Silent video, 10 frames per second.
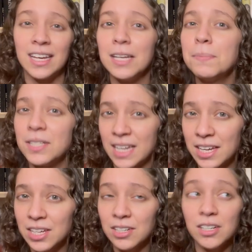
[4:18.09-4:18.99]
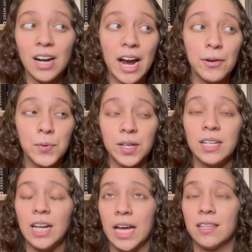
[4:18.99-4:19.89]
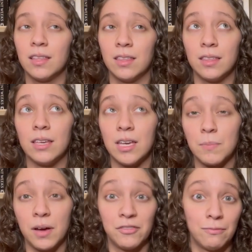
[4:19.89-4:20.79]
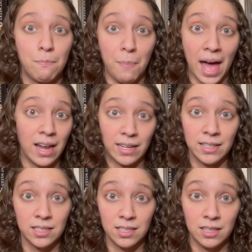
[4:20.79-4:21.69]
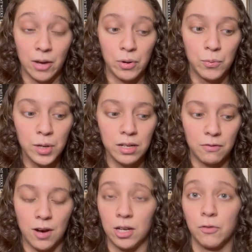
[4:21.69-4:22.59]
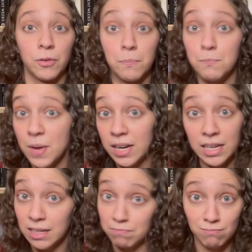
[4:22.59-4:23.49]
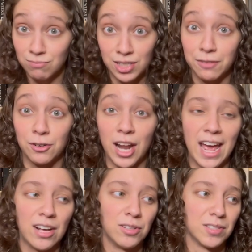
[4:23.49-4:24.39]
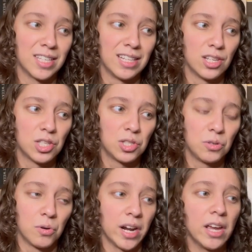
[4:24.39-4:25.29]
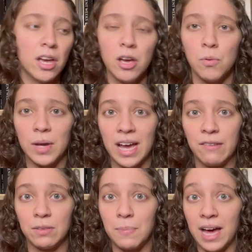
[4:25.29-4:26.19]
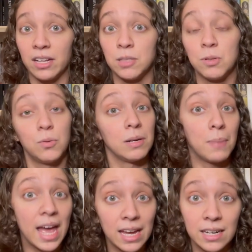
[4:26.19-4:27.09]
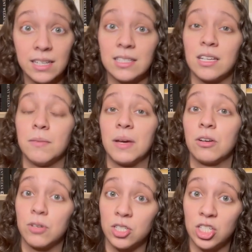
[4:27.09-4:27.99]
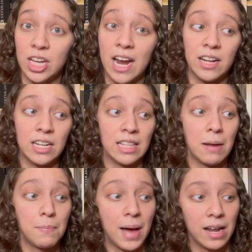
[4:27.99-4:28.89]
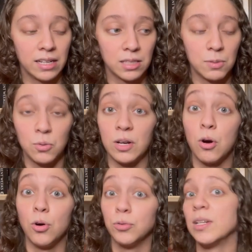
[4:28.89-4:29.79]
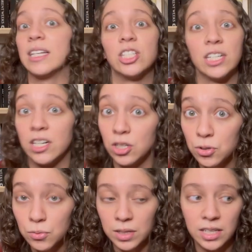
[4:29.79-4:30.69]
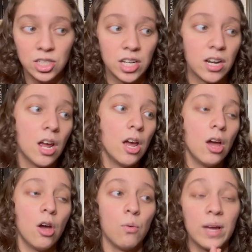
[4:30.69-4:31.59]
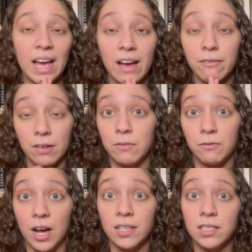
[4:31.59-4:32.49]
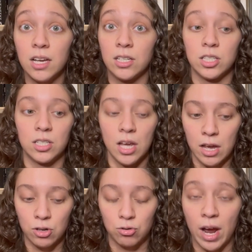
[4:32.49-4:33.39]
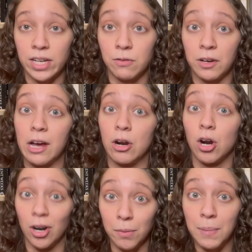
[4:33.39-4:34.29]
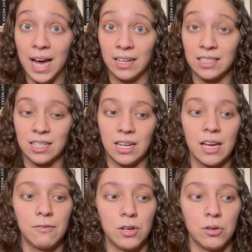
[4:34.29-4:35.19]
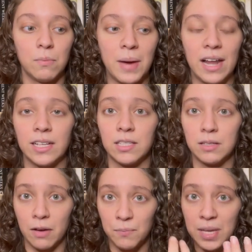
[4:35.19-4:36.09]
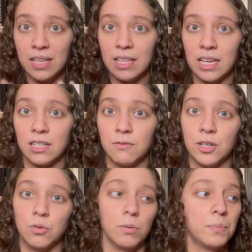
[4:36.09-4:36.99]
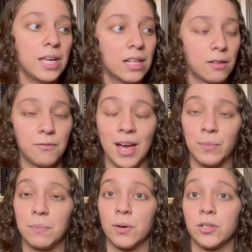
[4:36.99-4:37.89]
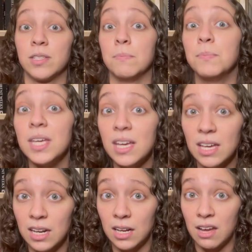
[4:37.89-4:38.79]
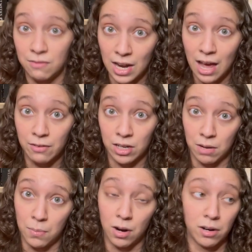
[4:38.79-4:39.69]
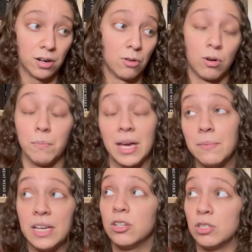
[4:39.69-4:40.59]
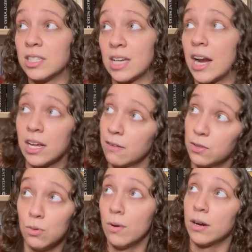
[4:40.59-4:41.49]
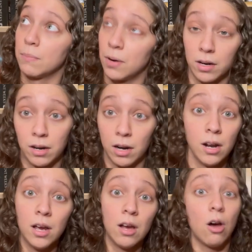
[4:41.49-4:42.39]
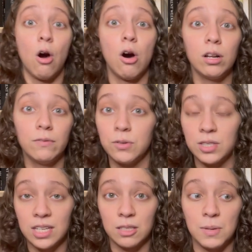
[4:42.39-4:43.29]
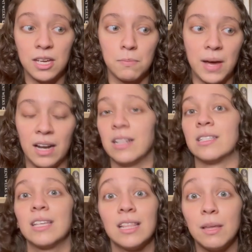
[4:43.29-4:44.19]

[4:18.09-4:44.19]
In particular, I really like the theme of balance that we really follow from many different angles in this story. We have the balance between paganism and Christianity, that balance between old religion and new religion. We have Vasya just trying to figure out her balance in life, you know, the balance of being the individual, being the family person, being in love and having a partner, or maybe deciding if you want a partner, all of those things being in balance.